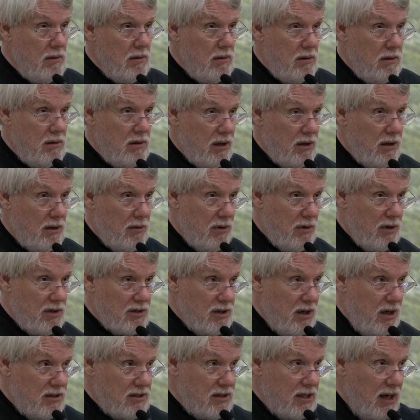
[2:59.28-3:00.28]
In other words,
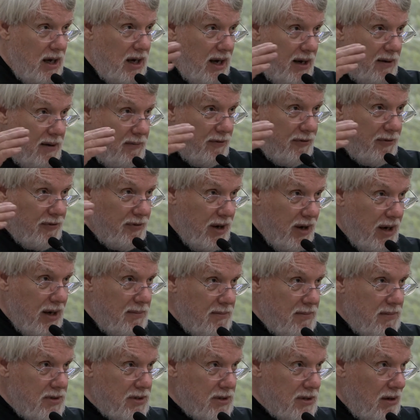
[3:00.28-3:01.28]
our time
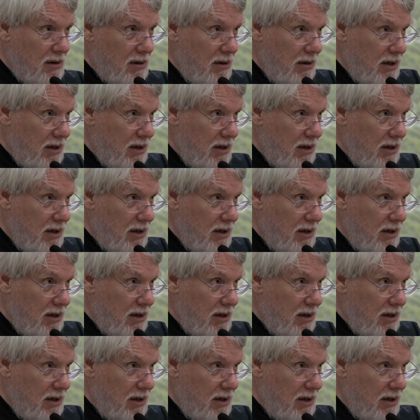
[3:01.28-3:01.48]
frames are